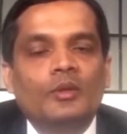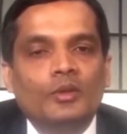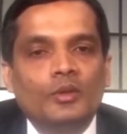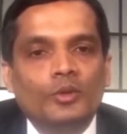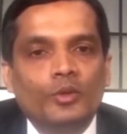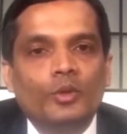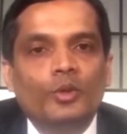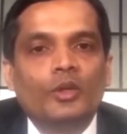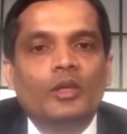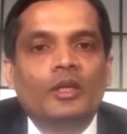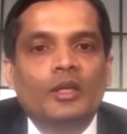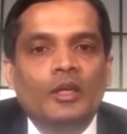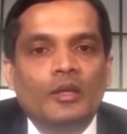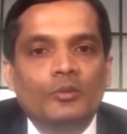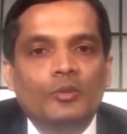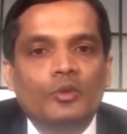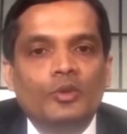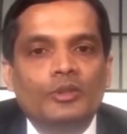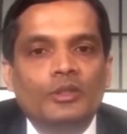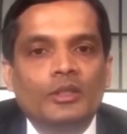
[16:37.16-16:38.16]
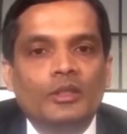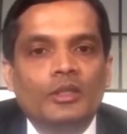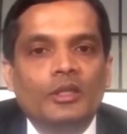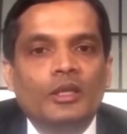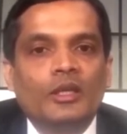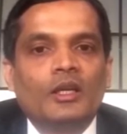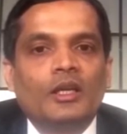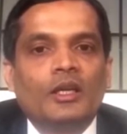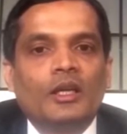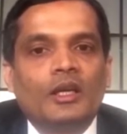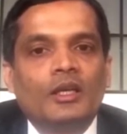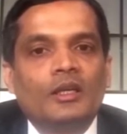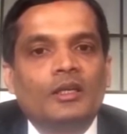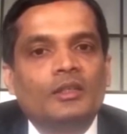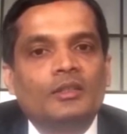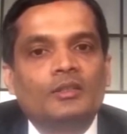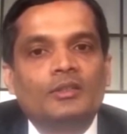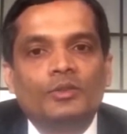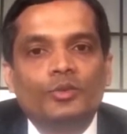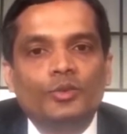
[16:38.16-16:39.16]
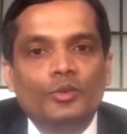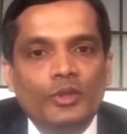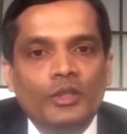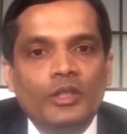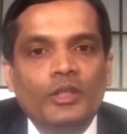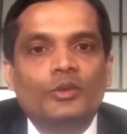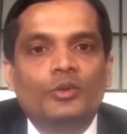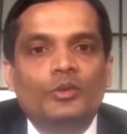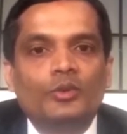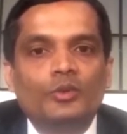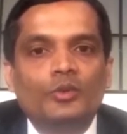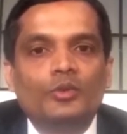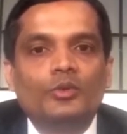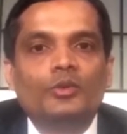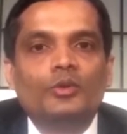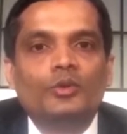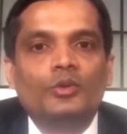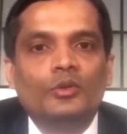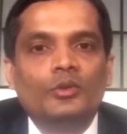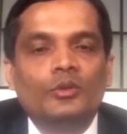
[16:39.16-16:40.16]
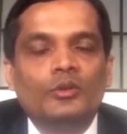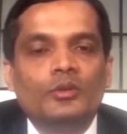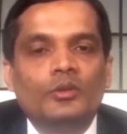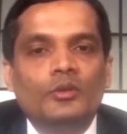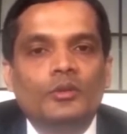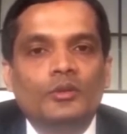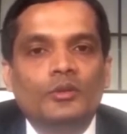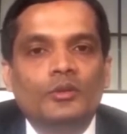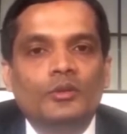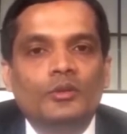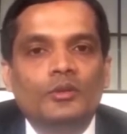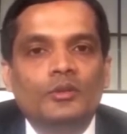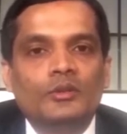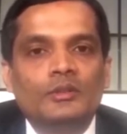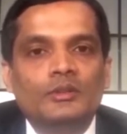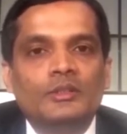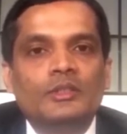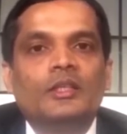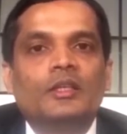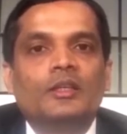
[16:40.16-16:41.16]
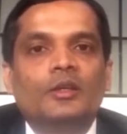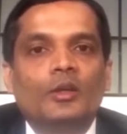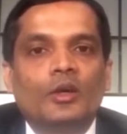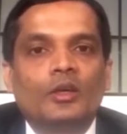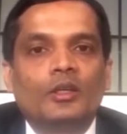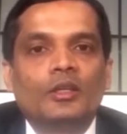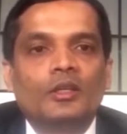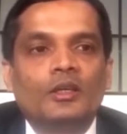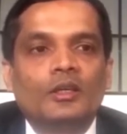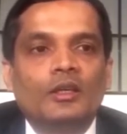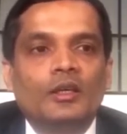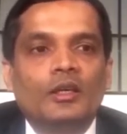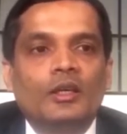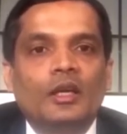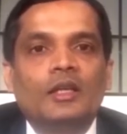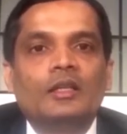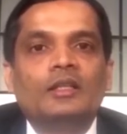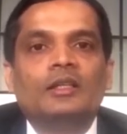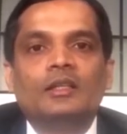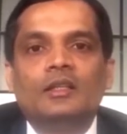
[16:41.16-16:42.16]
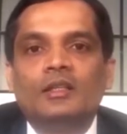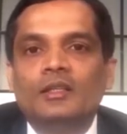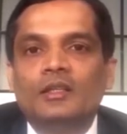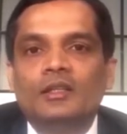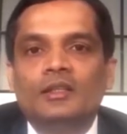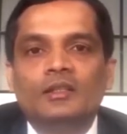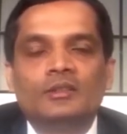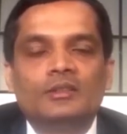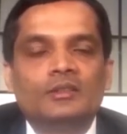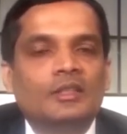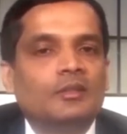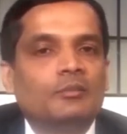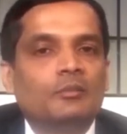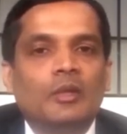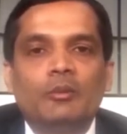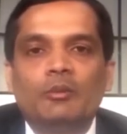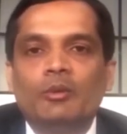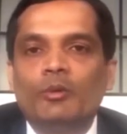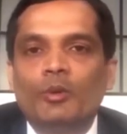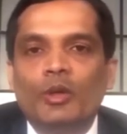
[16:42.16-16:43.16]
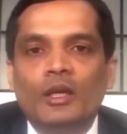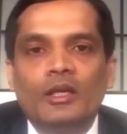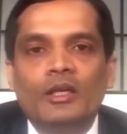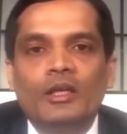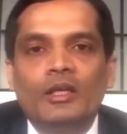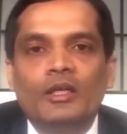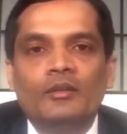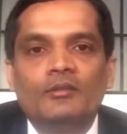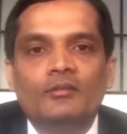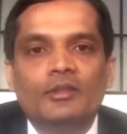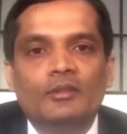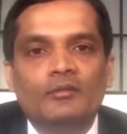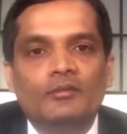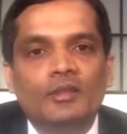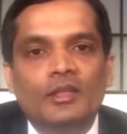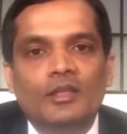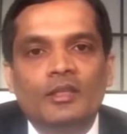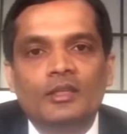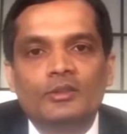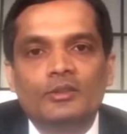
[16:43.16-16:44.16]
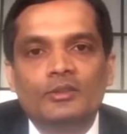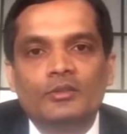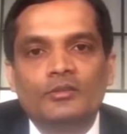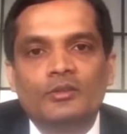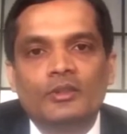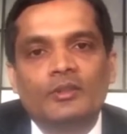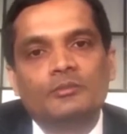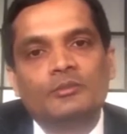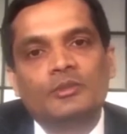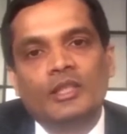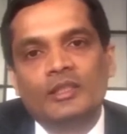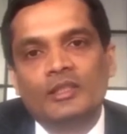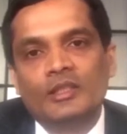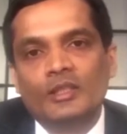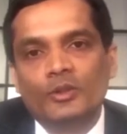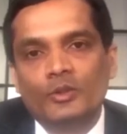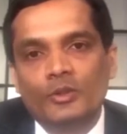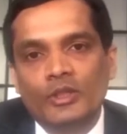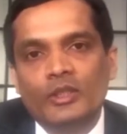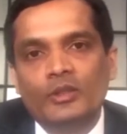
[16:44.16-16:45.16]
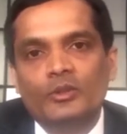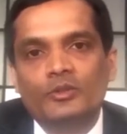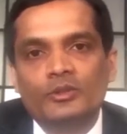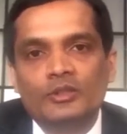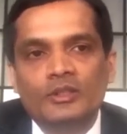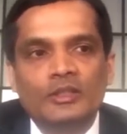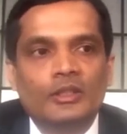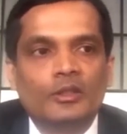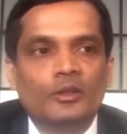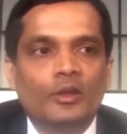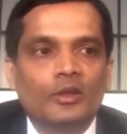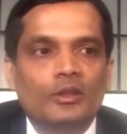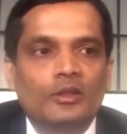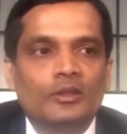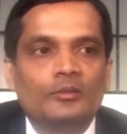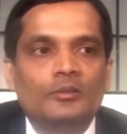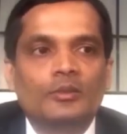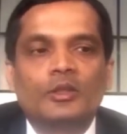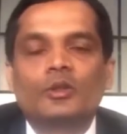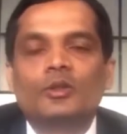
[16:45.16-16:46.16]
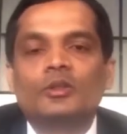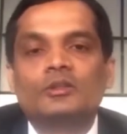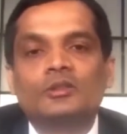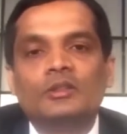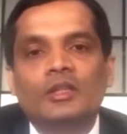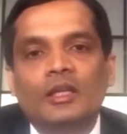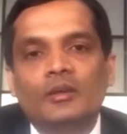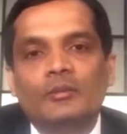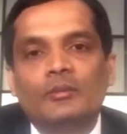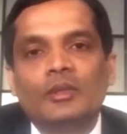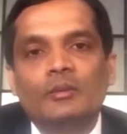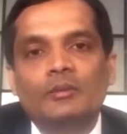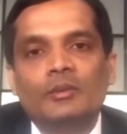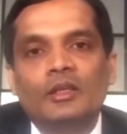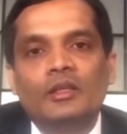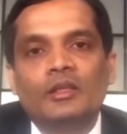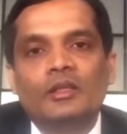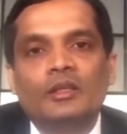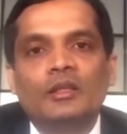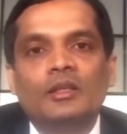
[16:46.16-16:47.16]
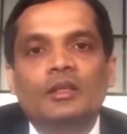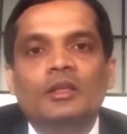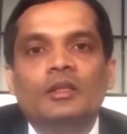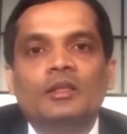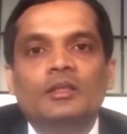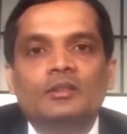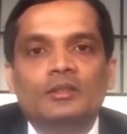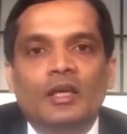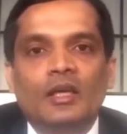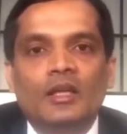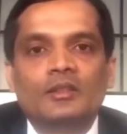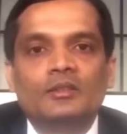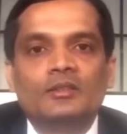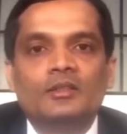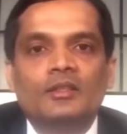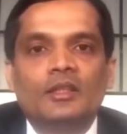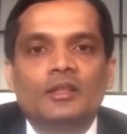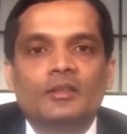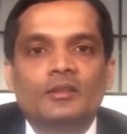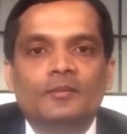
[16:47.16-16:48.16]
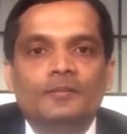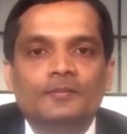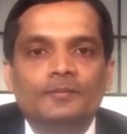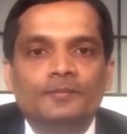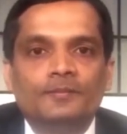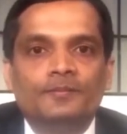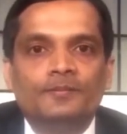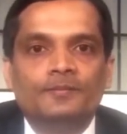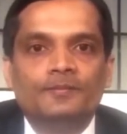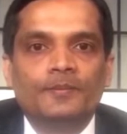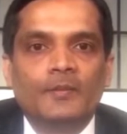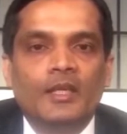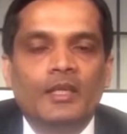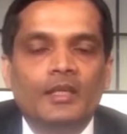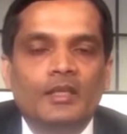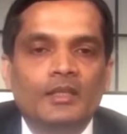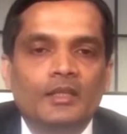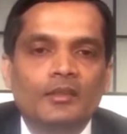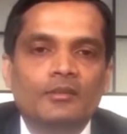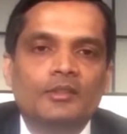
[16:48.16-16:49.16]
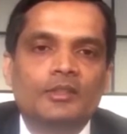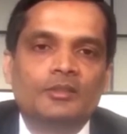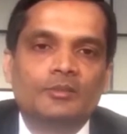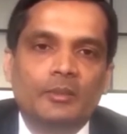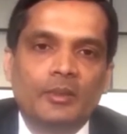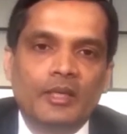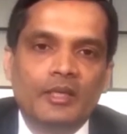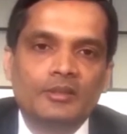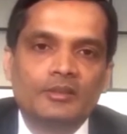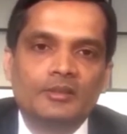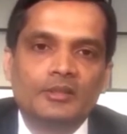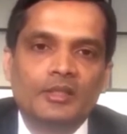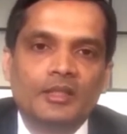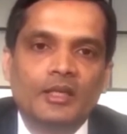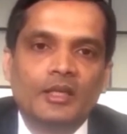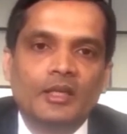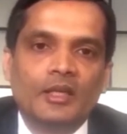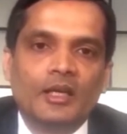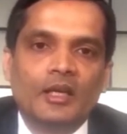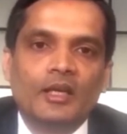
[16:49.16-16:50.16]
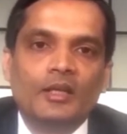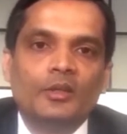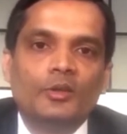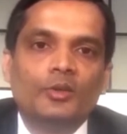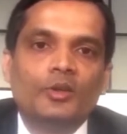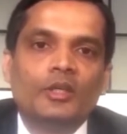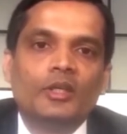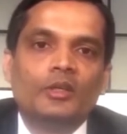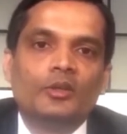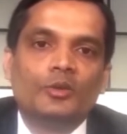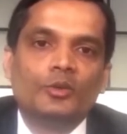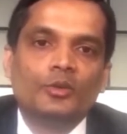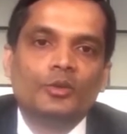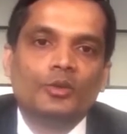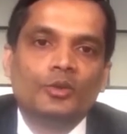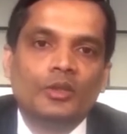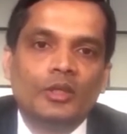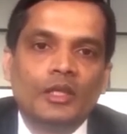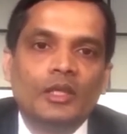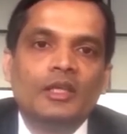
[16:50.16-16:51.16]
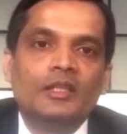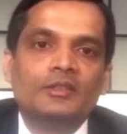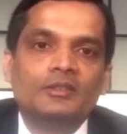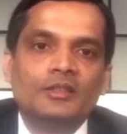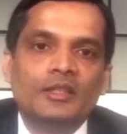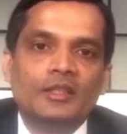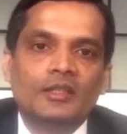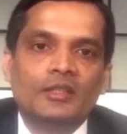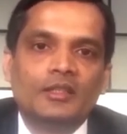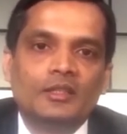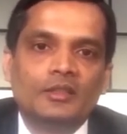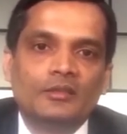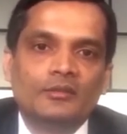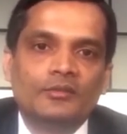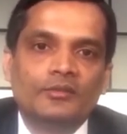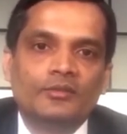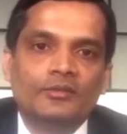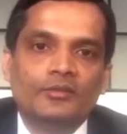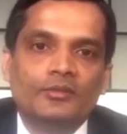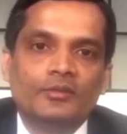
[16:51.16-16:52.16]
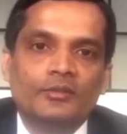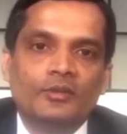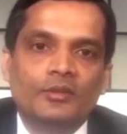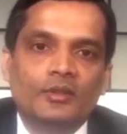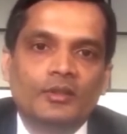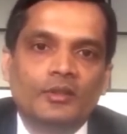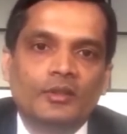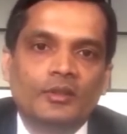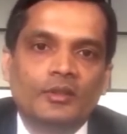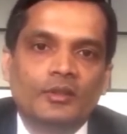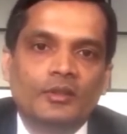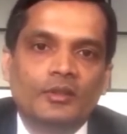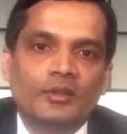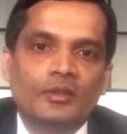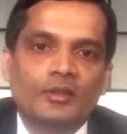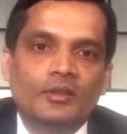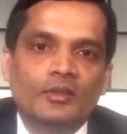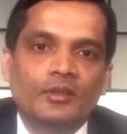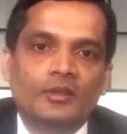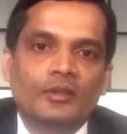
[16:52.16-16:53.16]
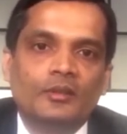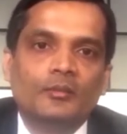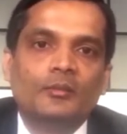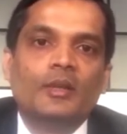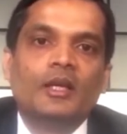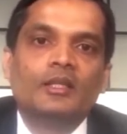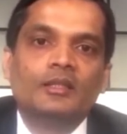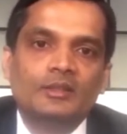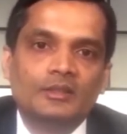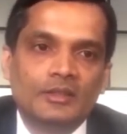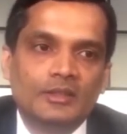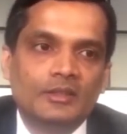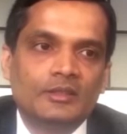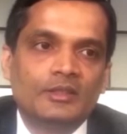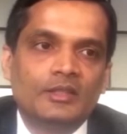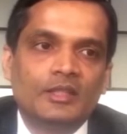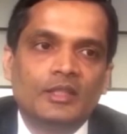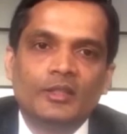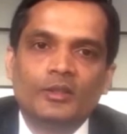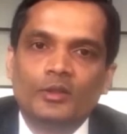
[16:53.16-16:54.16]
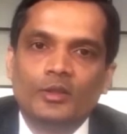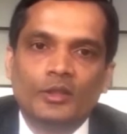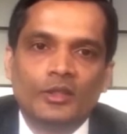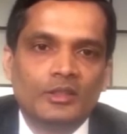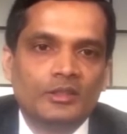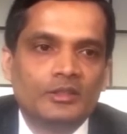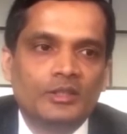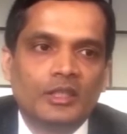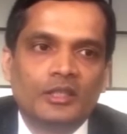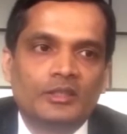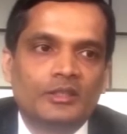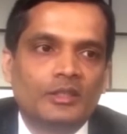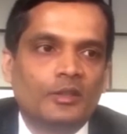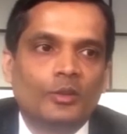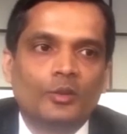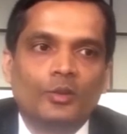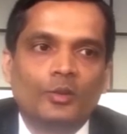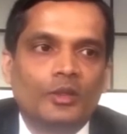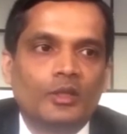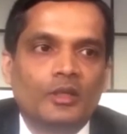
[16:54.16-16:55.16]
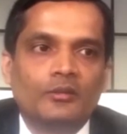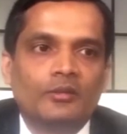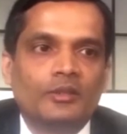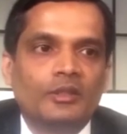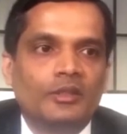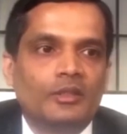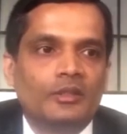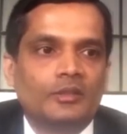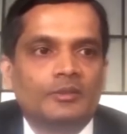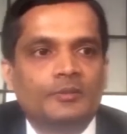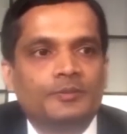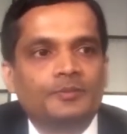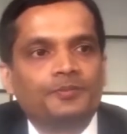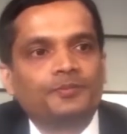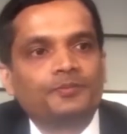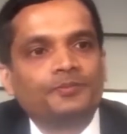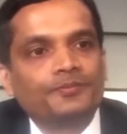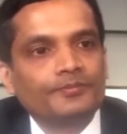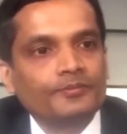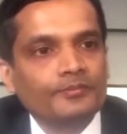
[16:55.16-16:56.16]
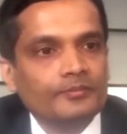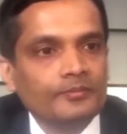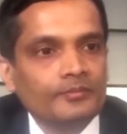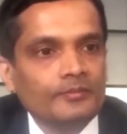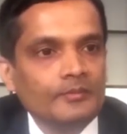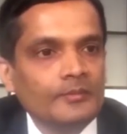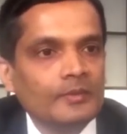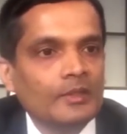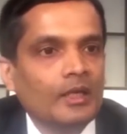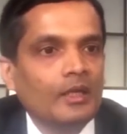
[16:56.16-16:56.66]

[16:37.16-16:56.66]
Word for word: if after three weeks the protocol that we follow, rather I follow, and most of the spine specialists across the world would follow is three weeks of back pain, we would do an x-ray in a normal man. I am telling you all the exceptions excluded. That is old people, people with known cancer, people on steroids or people on